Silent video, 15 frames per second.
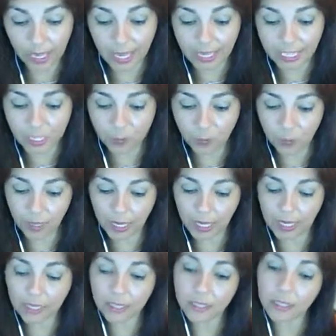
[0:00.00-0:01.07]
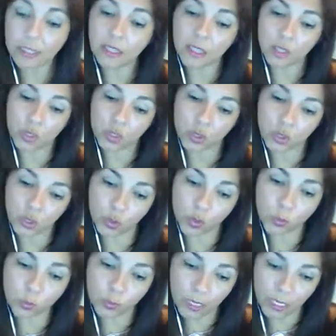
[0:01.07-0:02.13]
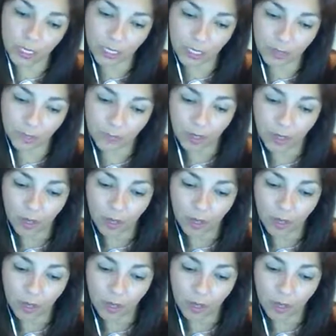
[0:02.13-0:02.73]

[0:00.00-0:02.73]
explains the true meaning